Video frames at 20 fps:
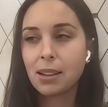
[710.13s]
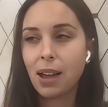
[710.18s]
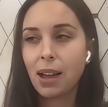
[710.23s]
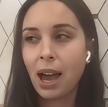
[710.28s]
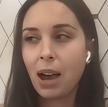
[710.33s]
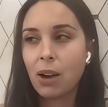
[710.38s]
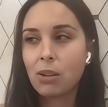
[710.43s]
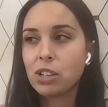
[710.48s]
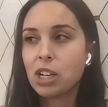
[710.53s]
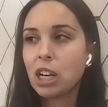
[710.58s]

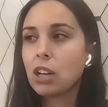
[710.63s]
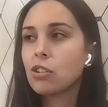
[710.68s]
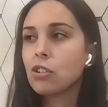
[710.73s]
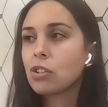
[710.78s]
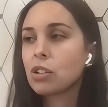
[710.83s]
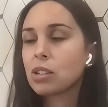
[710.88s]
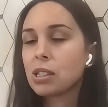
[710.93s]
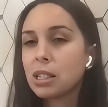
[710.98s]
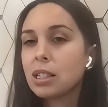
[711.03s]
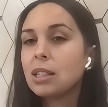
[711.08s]
how
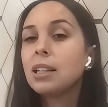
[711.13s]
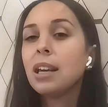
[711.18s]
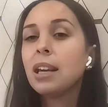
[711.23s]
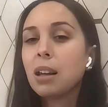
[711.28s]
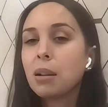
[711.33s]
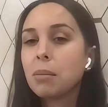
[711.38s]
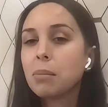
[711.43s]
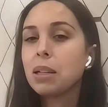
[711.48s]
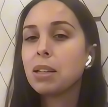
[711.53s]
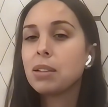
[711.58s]
dangerous it
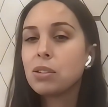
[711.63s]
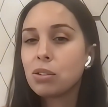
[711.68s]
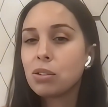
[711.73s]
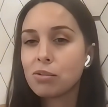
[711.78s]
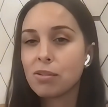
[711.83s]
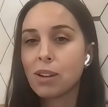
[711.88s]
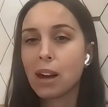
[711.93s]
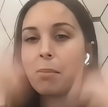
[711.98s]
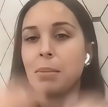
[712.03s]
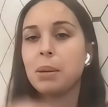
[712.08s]
can be to
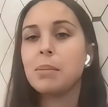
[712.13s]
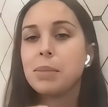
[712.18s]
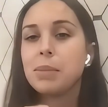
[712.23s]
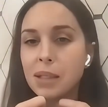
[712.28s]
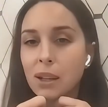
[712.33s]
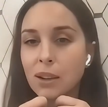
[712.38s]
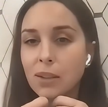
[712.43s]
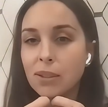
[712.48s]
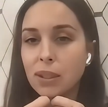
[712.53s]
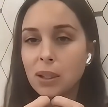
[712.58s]
wrap
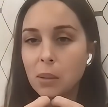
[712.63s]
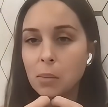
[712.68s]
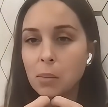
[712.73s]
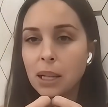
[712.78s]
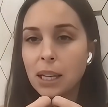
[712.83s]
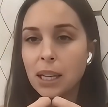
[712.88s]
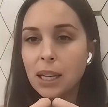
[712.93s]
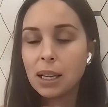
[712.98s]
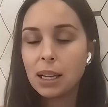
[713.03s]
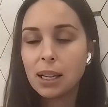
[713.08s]
himself in a
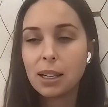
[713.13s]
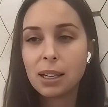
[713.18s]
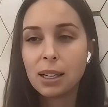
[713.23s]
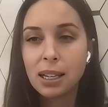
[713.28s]
blanket.